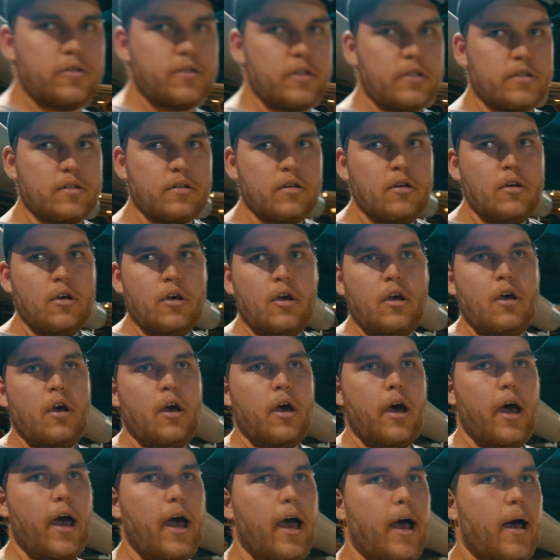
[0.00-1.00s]
horses.
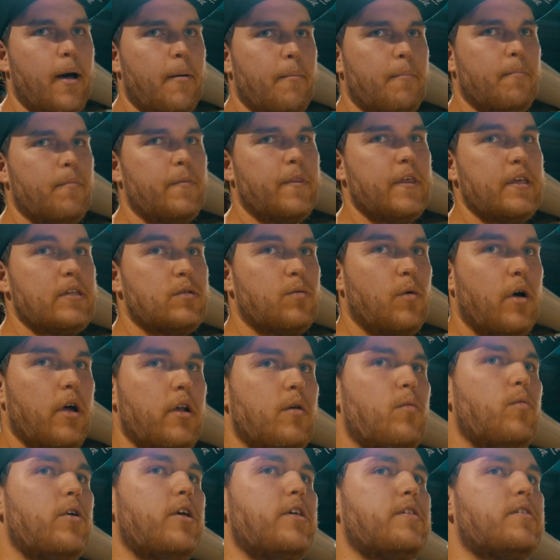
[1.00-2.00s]
Um, this
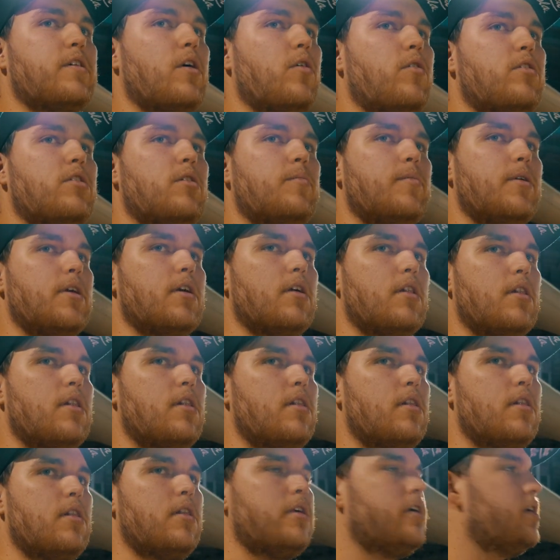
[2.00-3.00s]
one is going to be a
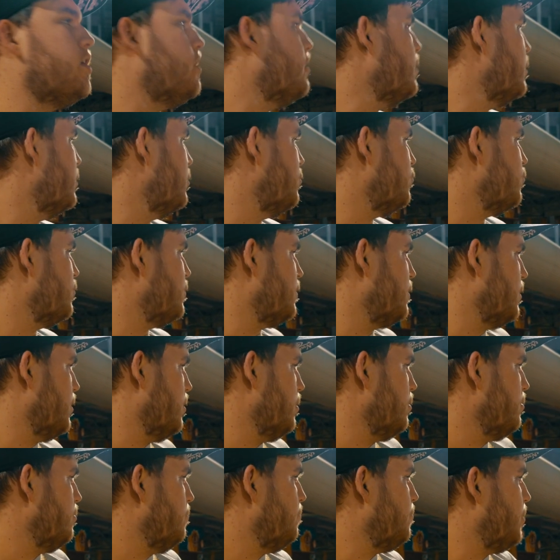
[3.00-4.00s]
little
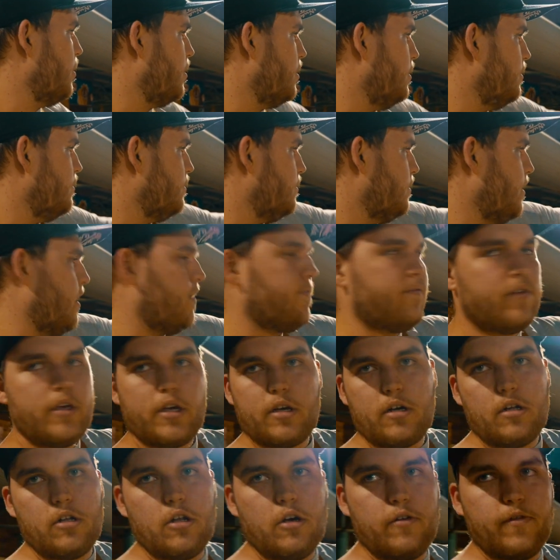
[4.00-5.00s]
interesting because that
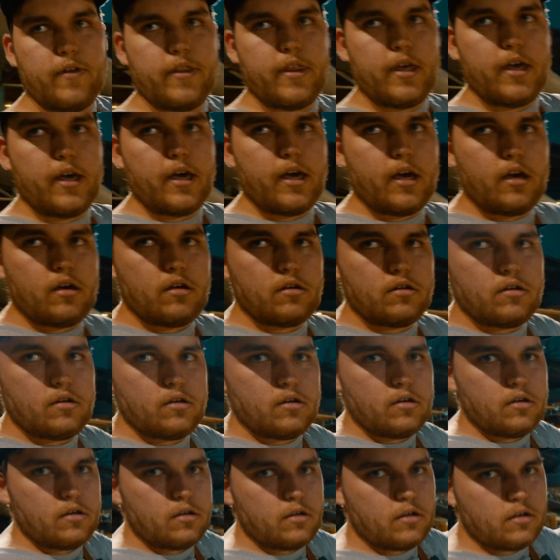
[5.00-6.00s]
vehicle over there,
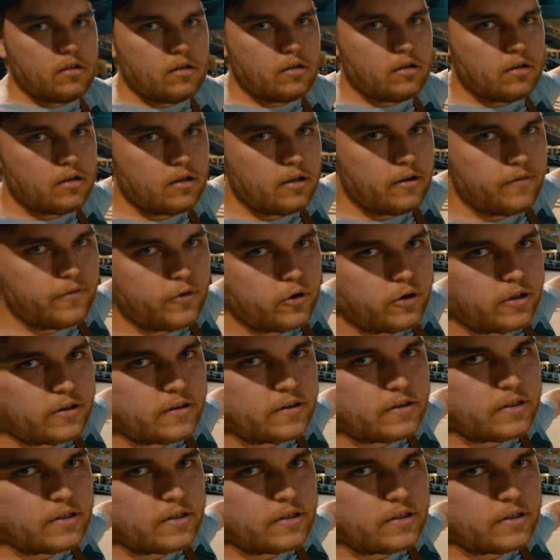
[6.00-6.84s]
if you can